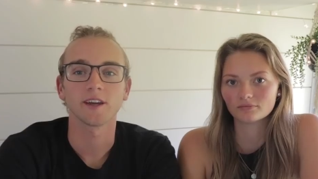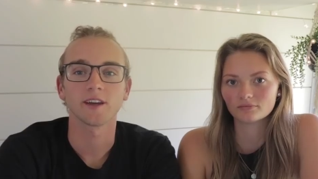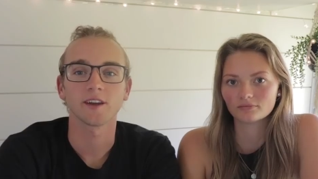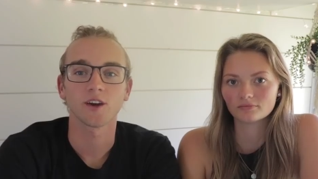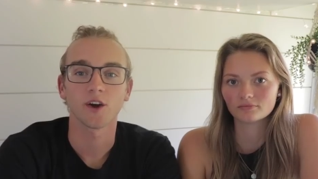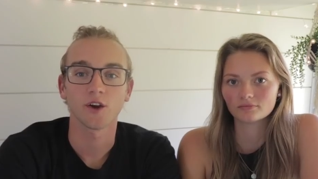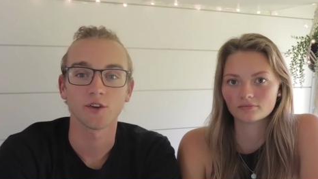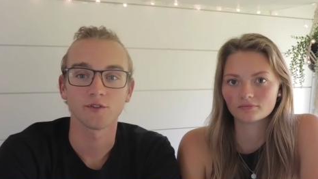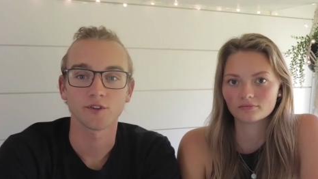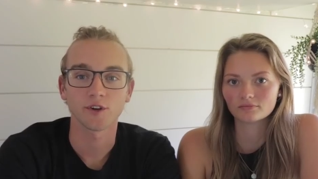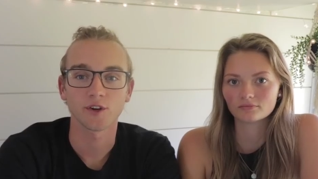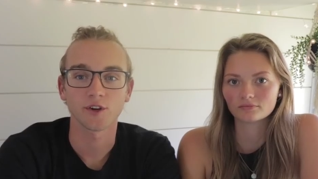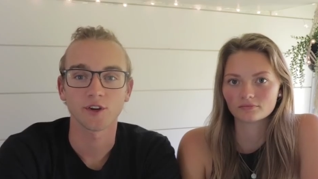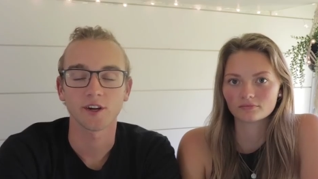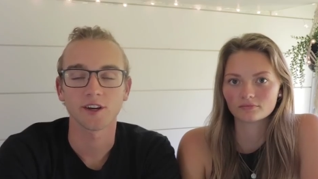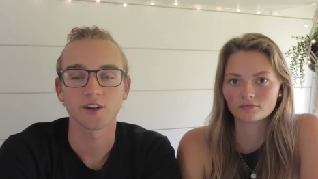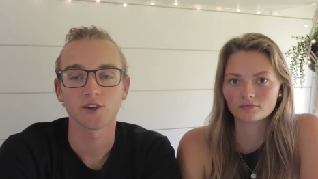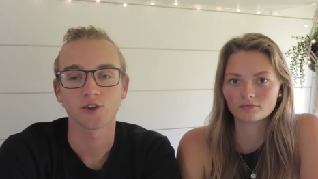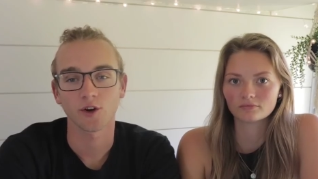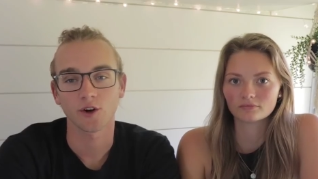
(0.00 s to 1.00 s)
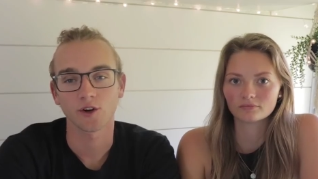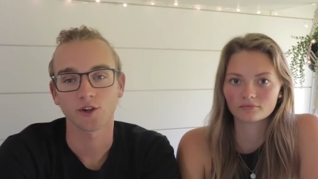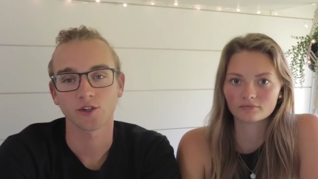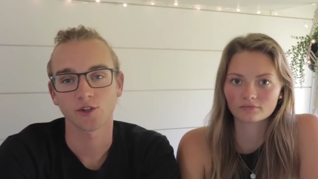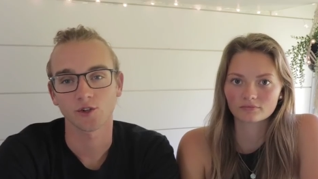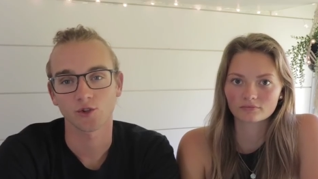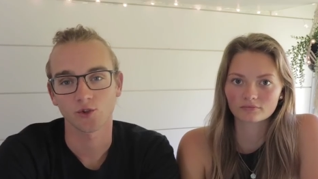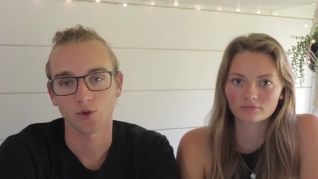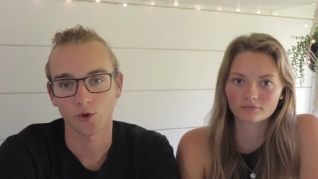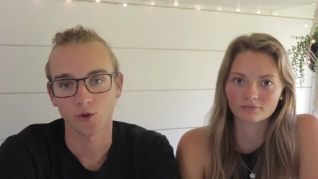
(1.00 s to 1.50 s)
Speaker 1: a converter and charge
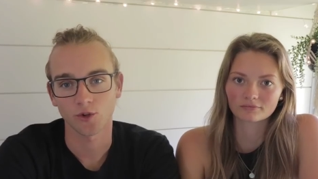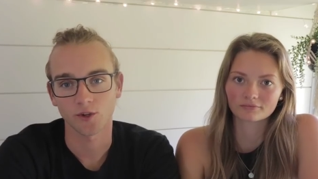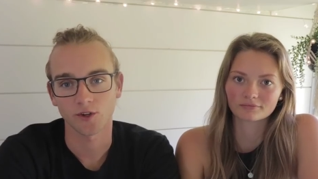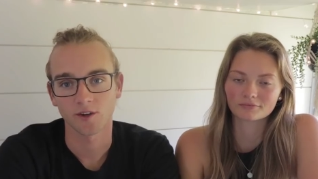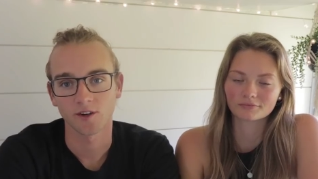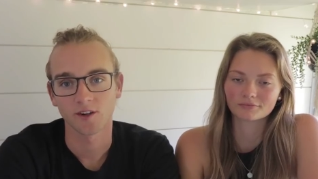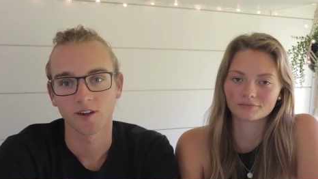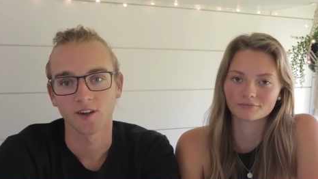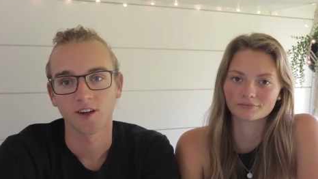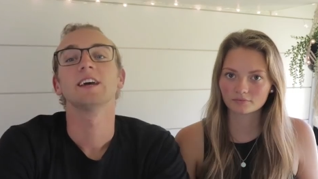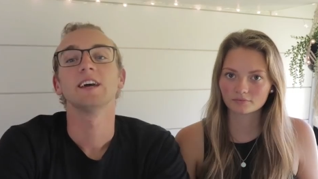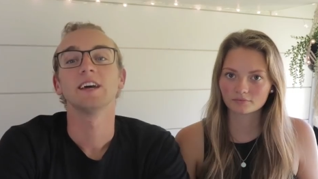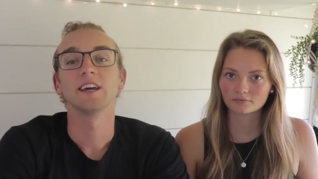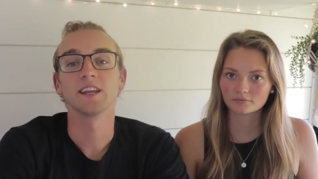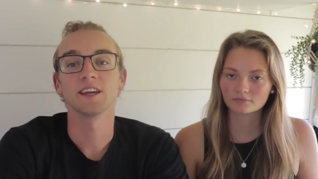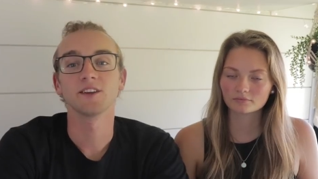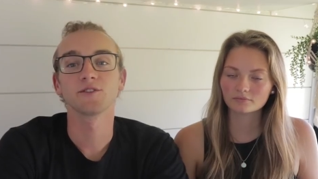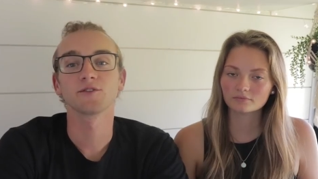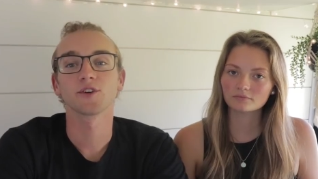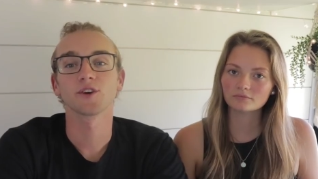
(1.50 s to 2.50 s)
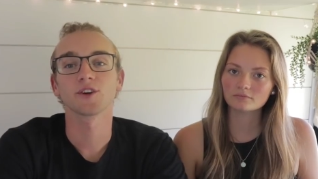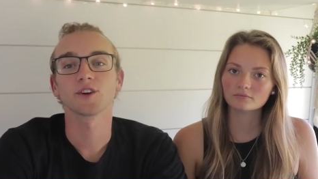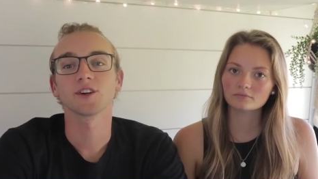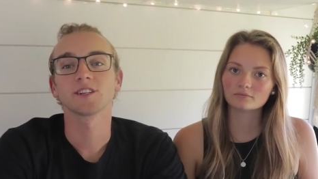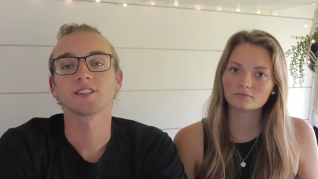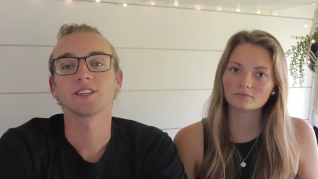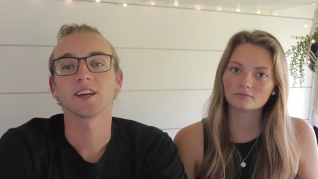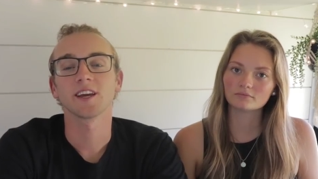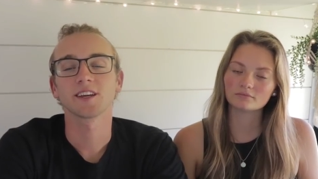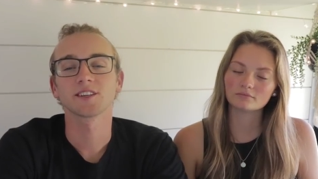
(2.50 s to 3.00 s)
controller. An
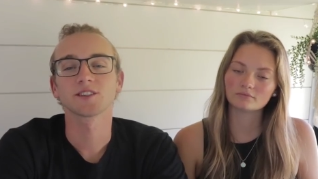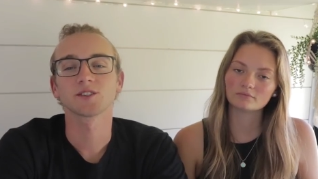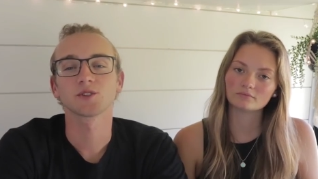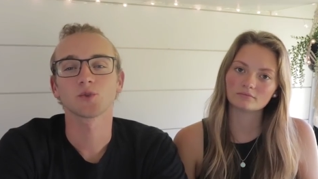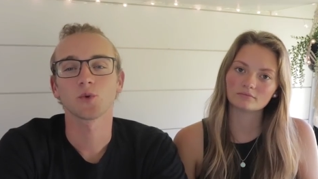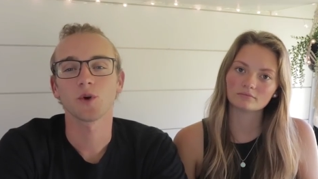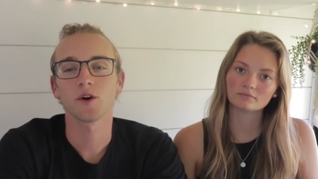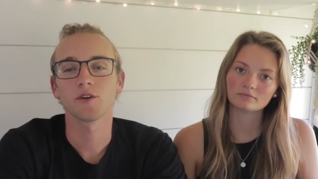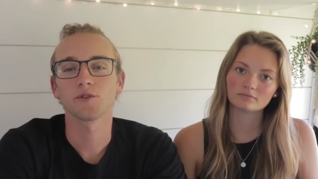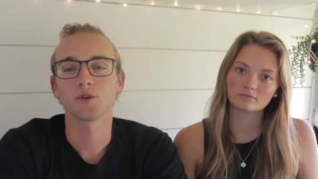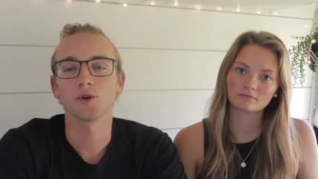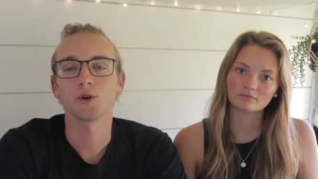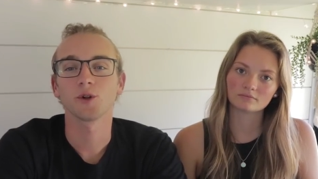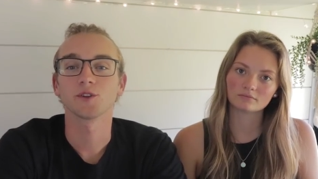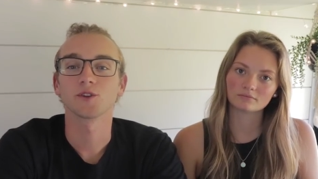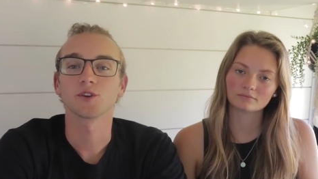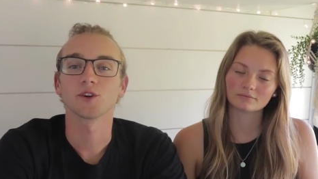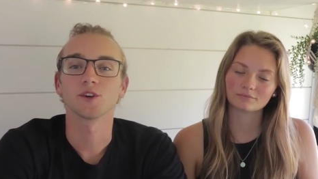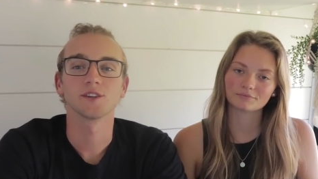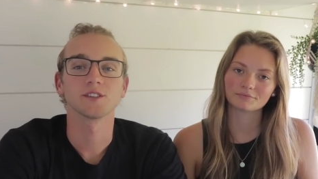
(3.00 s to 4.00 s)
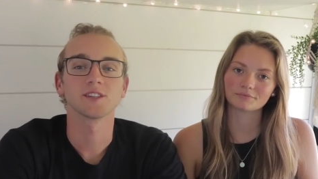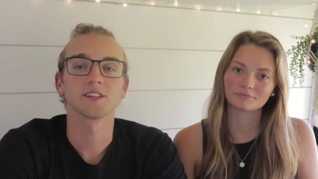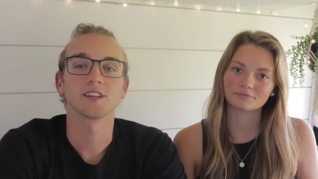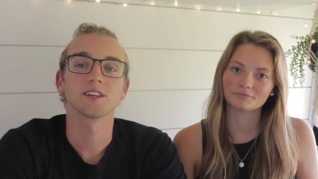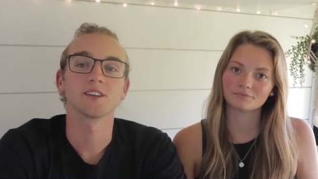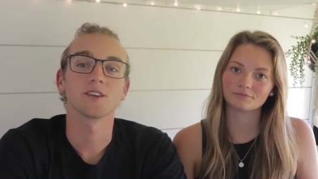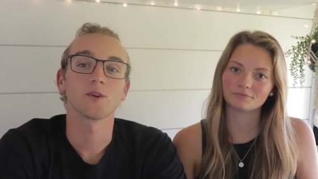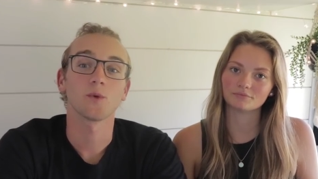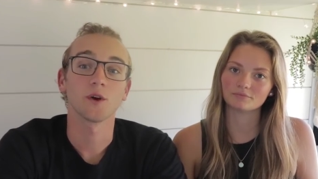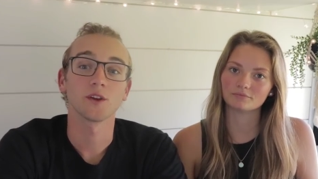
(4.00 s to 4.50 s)
inverter takes 12 volt and turns it
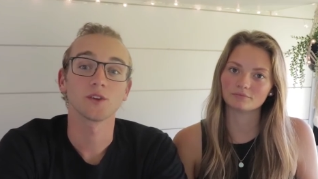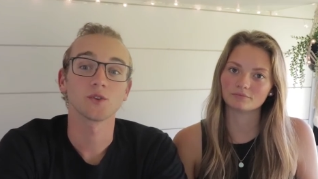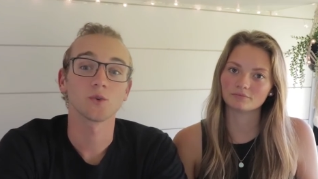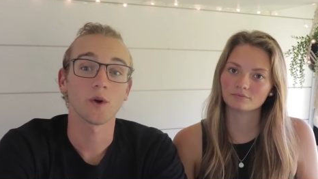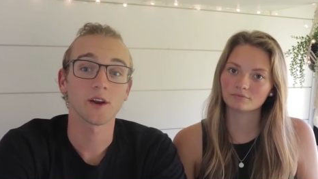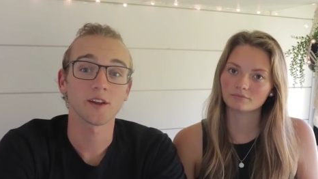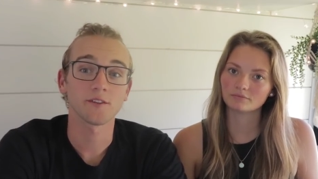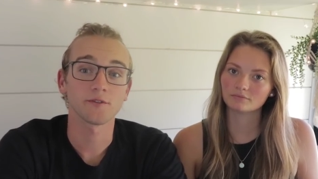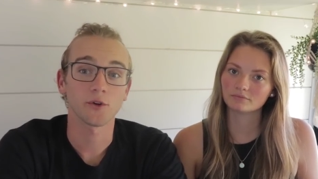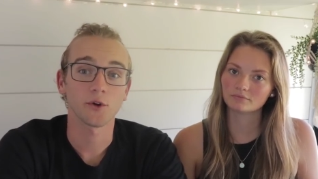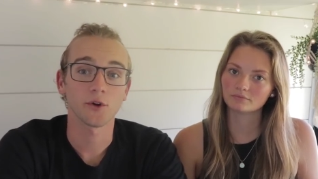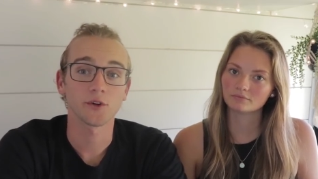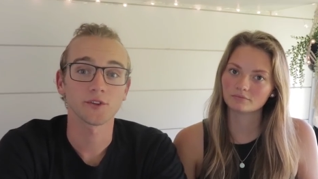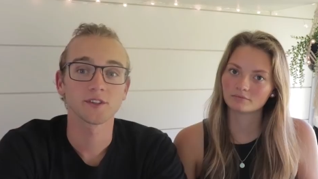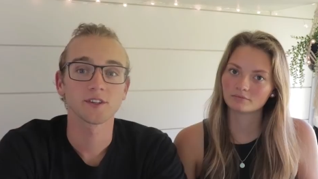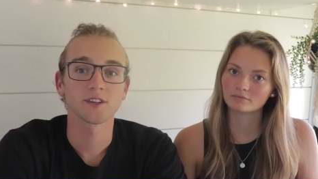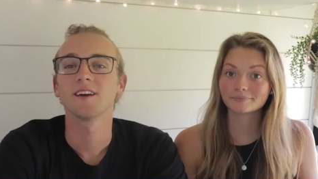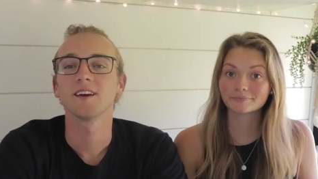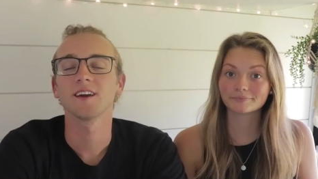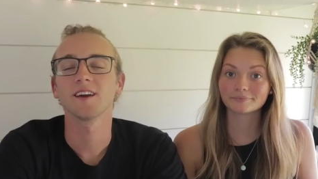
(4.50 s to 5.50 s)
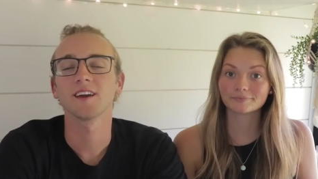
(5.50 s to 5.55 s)
into 120 volt.